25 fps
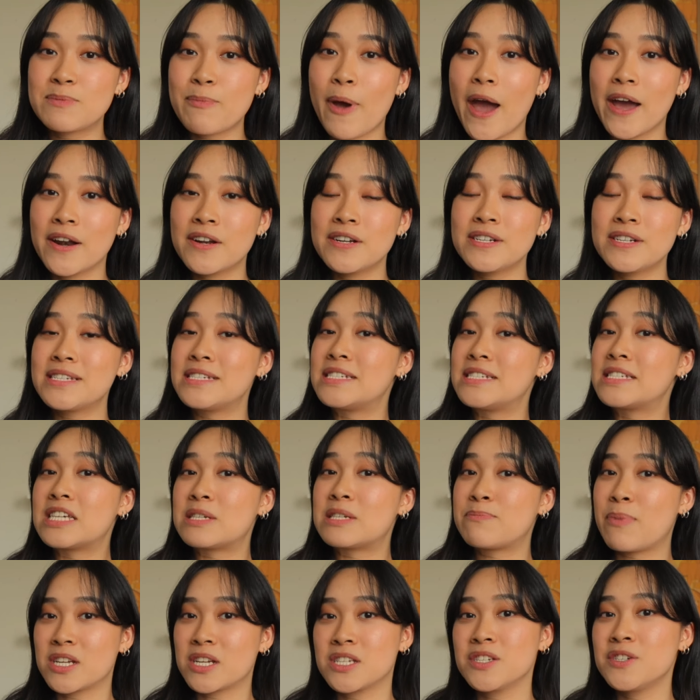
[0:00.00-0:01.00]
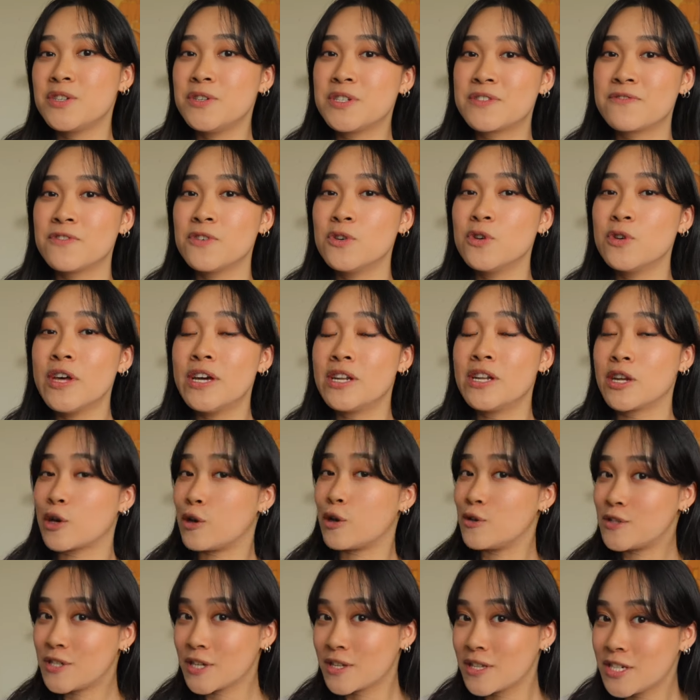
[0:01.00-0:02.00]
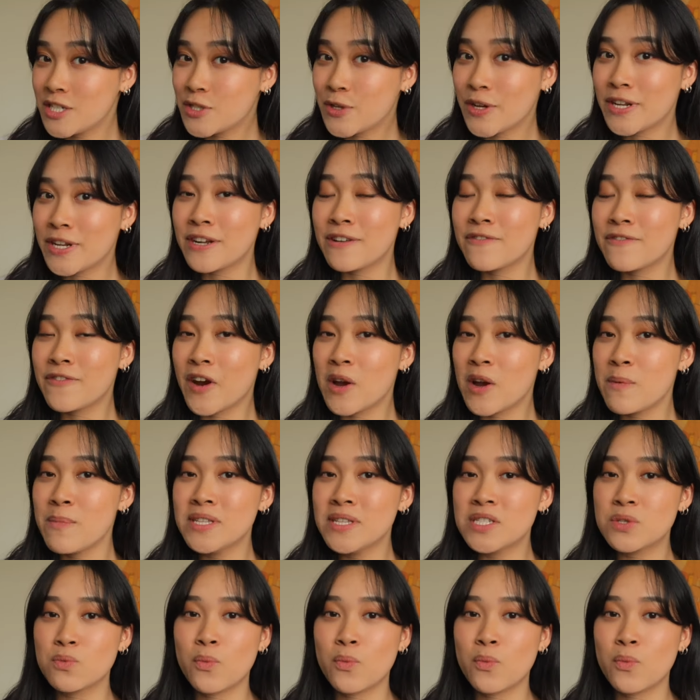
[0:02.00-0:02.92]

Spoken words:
pattern is especially useful in acoustically treated environments